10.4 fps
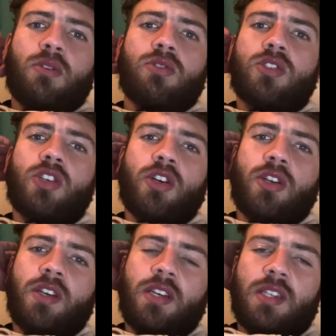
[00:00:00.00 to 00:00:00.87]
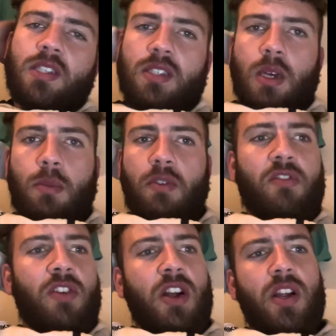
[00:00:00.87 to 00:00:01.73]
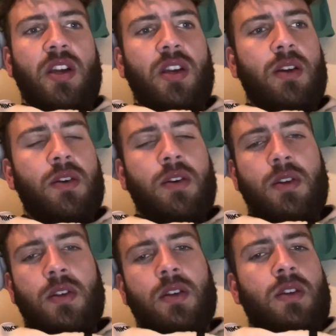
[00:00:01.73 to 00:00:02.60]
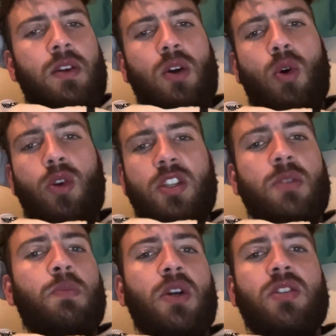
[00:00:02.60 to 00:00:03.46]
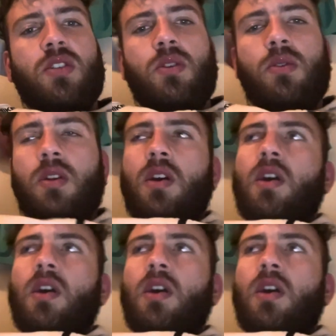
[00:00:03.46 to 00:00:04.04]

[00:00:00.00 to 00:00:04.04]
concern is I'm a very honest person.